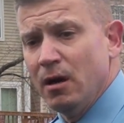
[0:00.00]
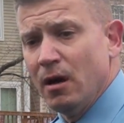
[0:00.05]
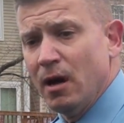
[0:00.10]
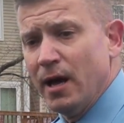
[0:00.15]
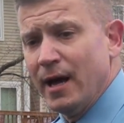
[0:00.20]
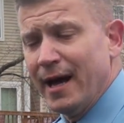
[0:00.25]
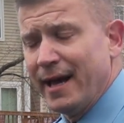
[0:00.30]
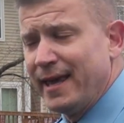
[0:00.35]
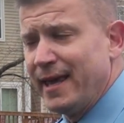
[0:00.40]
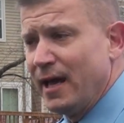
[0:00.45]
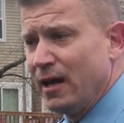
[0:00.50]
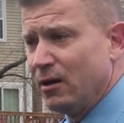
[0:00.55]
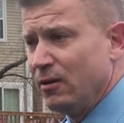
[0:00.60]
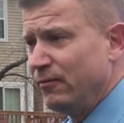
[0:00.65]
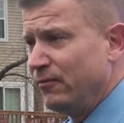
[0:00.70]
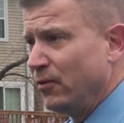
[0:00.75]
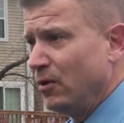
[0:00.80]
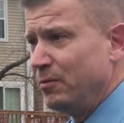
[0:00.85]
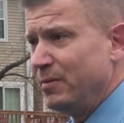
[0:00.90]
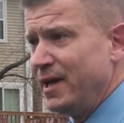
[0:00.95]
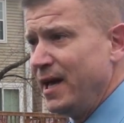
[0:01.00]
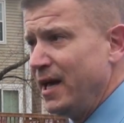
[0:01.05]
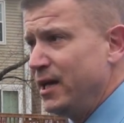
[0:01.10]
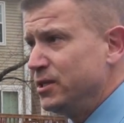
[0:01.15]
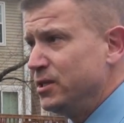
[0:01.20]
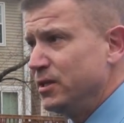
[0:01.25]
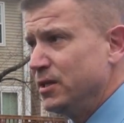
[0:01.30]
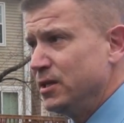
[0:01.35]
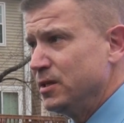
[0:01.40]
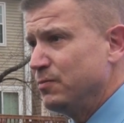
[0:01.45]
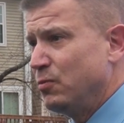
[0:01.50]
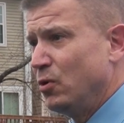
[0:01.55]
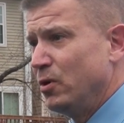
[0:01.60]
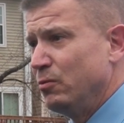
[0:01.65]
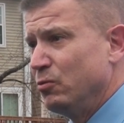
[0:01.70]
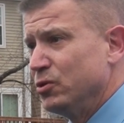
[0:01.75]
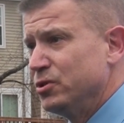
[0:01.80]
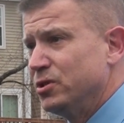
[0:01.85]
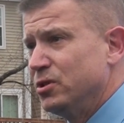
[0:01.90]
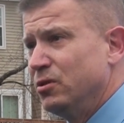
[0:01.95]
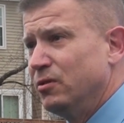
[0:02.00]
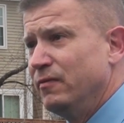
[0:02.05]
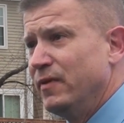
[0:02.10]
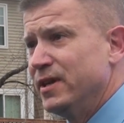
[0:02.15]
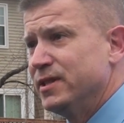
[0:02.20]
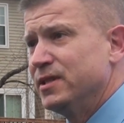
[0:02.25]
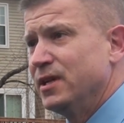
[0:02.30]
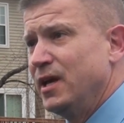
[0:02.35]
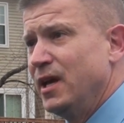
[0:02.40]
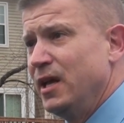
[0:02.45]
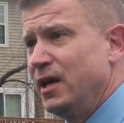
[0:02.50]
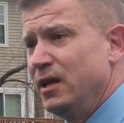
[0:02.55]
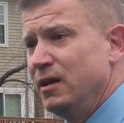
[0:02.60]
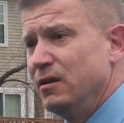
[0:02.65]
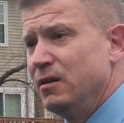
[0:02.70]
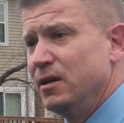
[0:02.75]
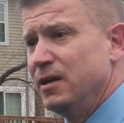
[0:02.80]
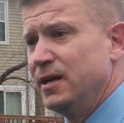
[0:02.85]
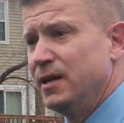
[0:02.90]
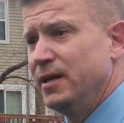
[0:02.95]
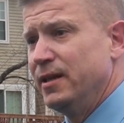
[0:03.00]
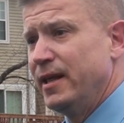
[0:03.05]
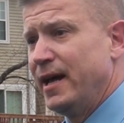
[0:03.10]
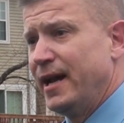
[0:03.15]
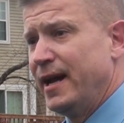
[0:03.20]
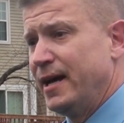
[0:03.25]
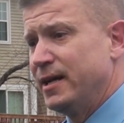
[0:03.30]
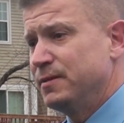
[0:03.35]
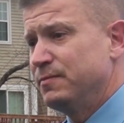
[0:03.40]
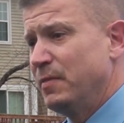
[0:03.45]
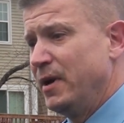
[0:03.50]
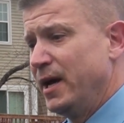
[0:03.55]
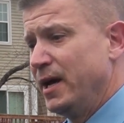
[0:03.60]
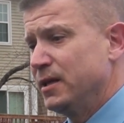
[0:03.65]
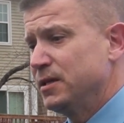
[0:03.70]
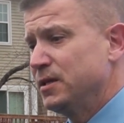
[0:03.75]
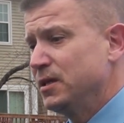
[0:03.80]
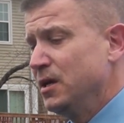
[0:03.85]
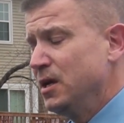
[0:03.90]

I can't confirm the age at this point. We're still investigating that aspect.